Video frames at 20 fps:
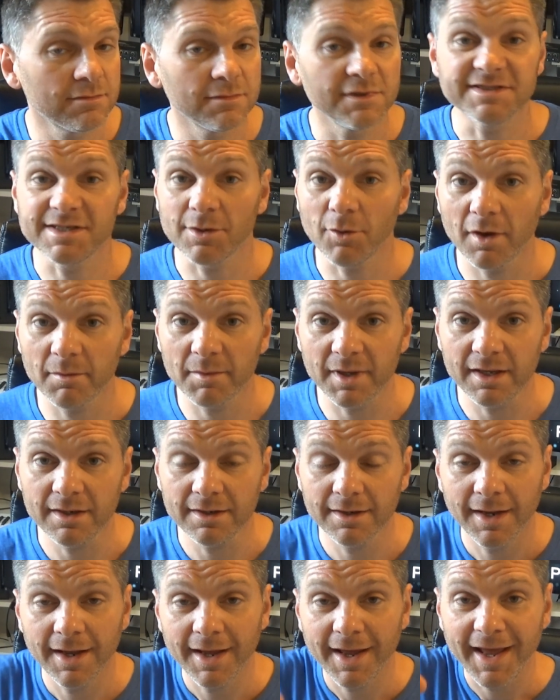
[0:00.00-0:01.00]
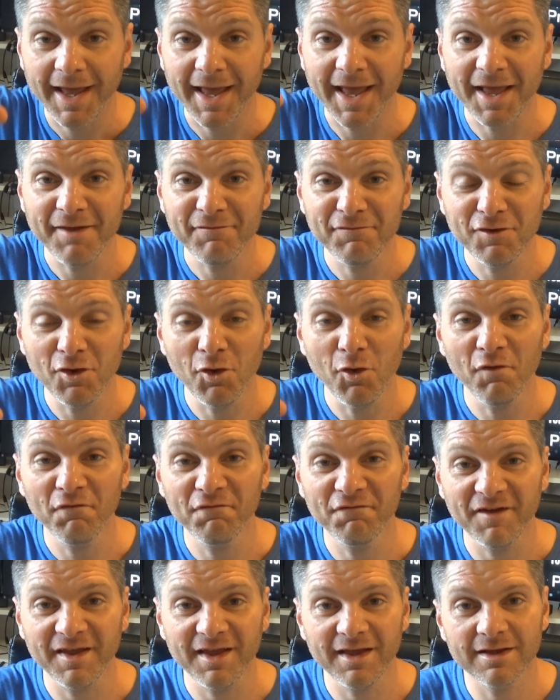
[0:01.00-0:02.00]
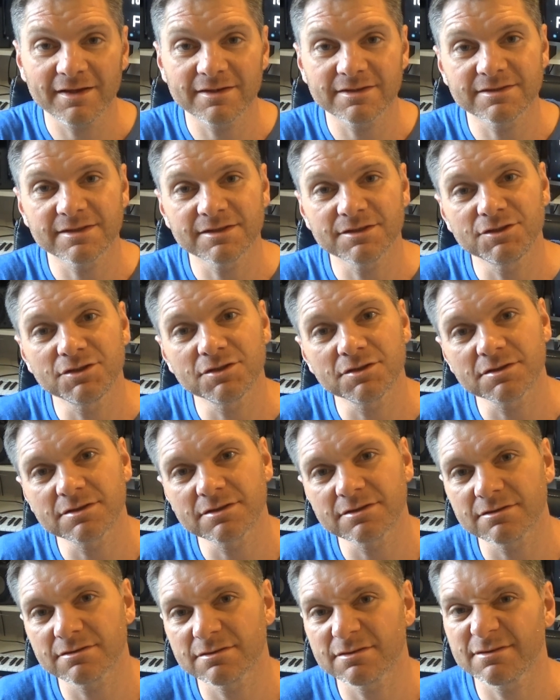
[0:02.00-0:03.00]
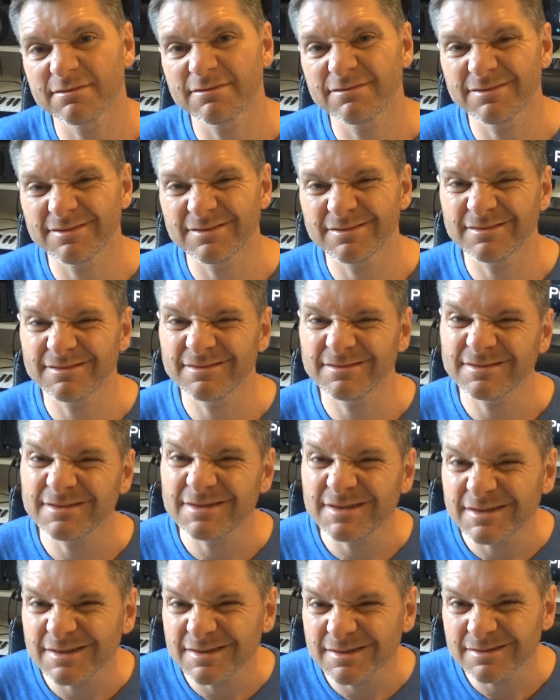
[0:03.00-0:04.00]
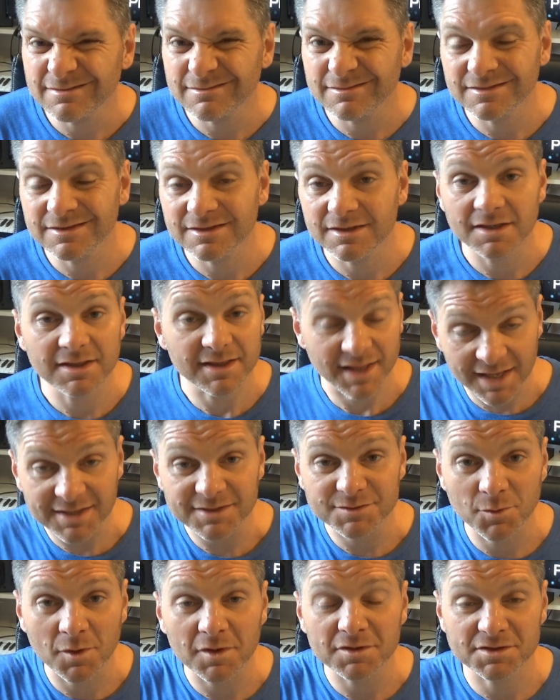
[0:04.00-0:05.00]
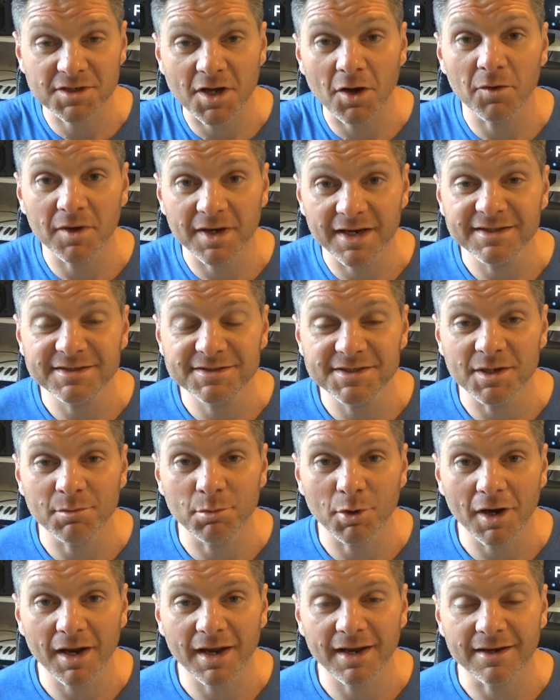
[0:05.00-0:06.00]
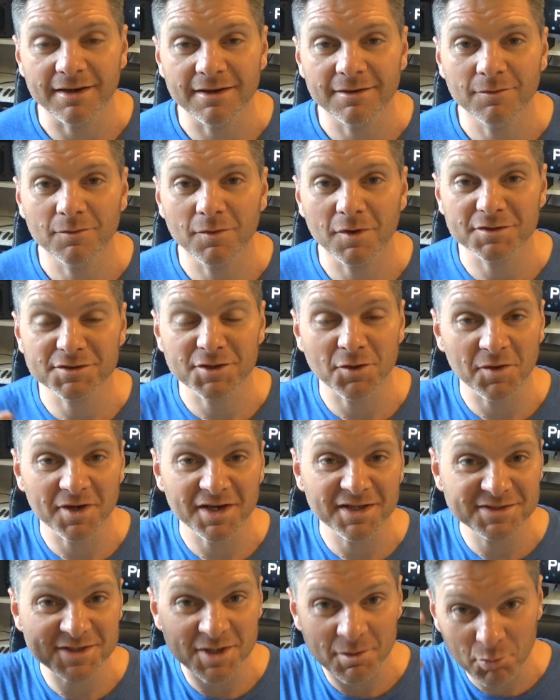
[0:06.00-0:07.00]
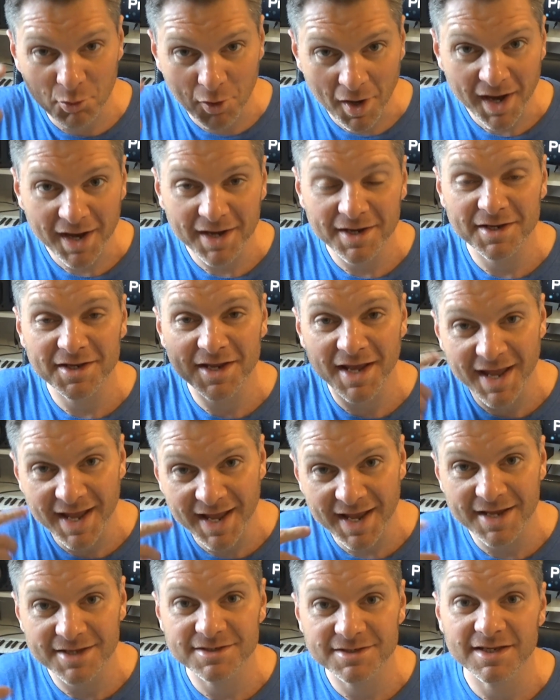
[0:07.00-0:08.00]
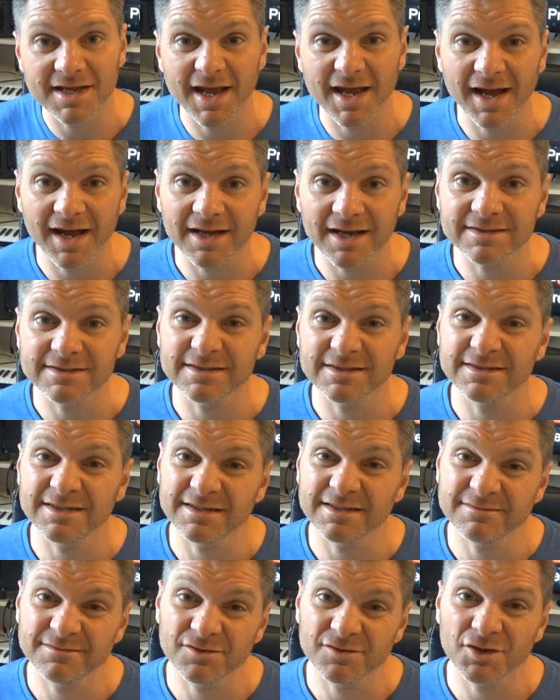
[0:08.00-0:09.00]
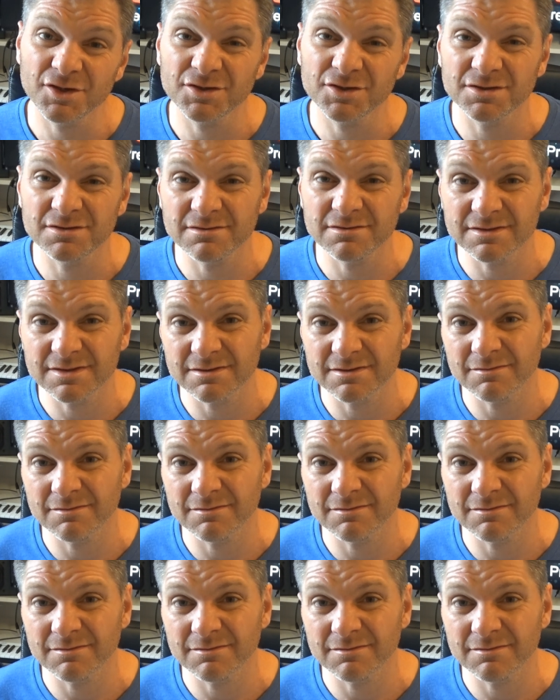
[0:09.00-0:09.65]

You see what I mean? If your fingers are just sort of... that's what's going into your brain. What's going into your brain and your ears and your eyes is this version...